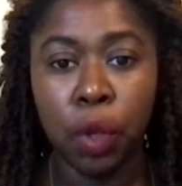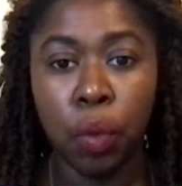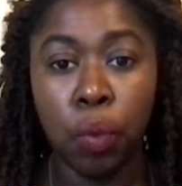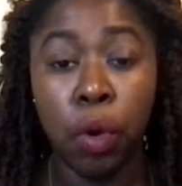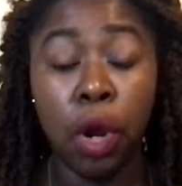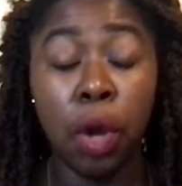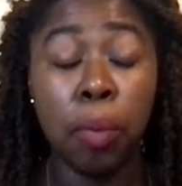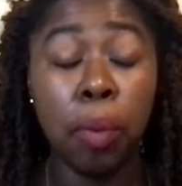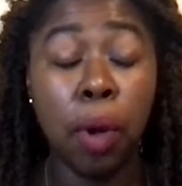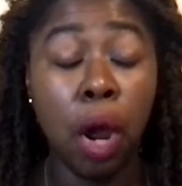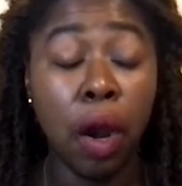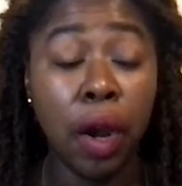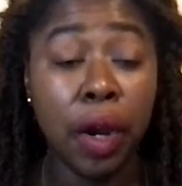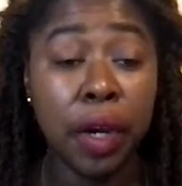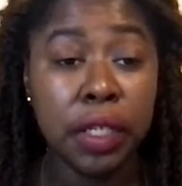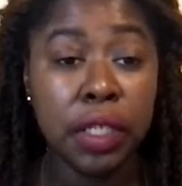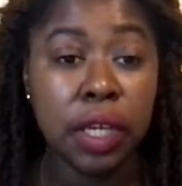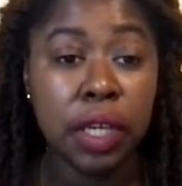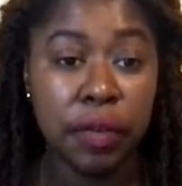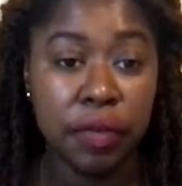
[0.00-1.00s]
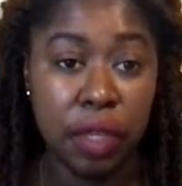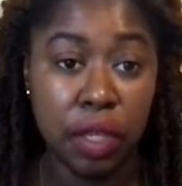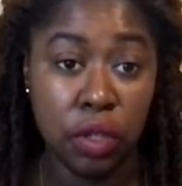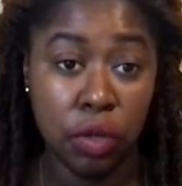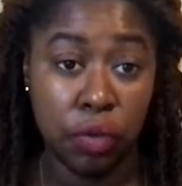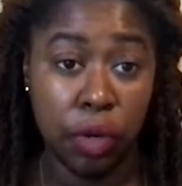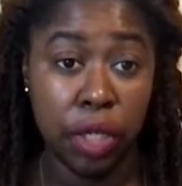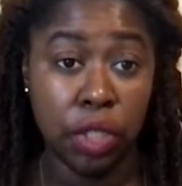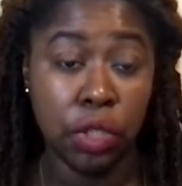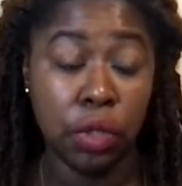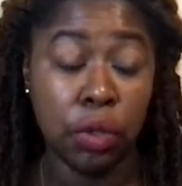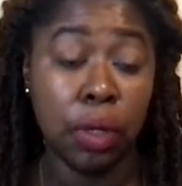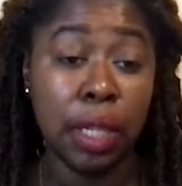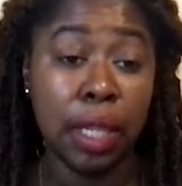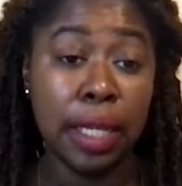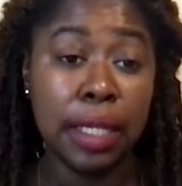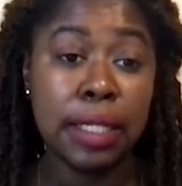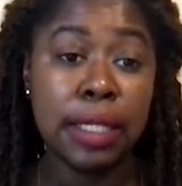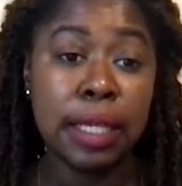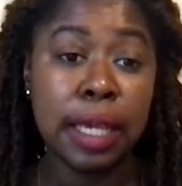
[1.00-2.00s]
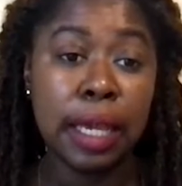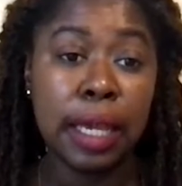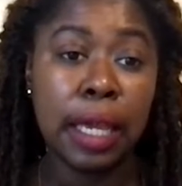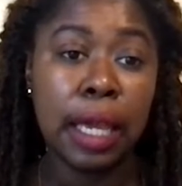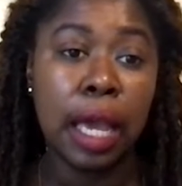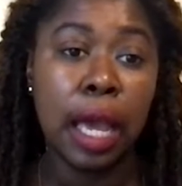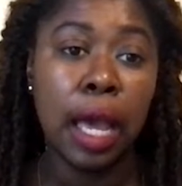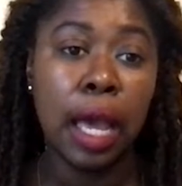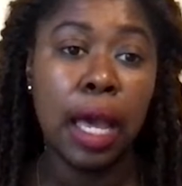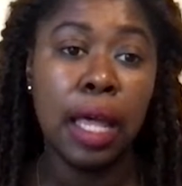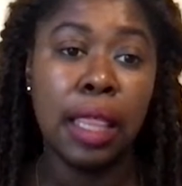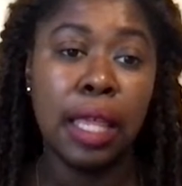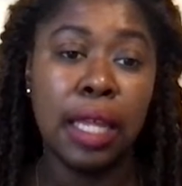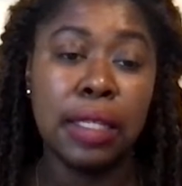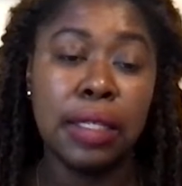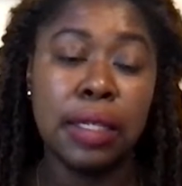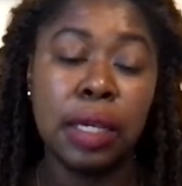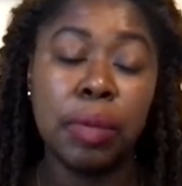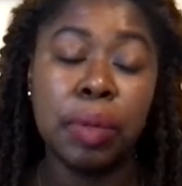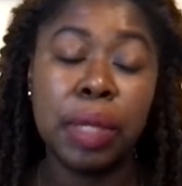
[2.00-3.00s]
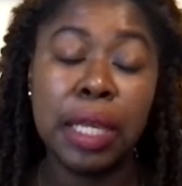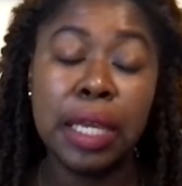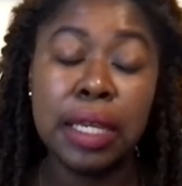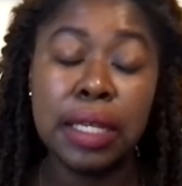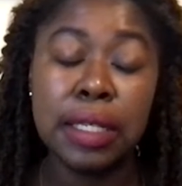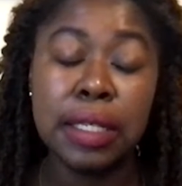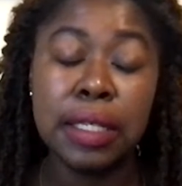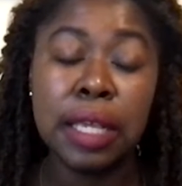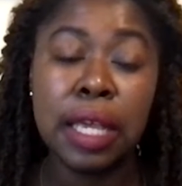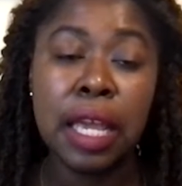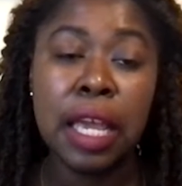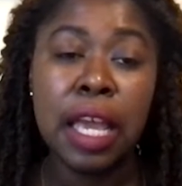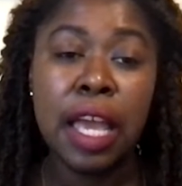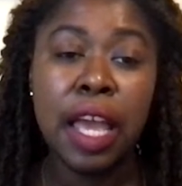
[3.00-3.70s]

were a part of this racial cleansing that took place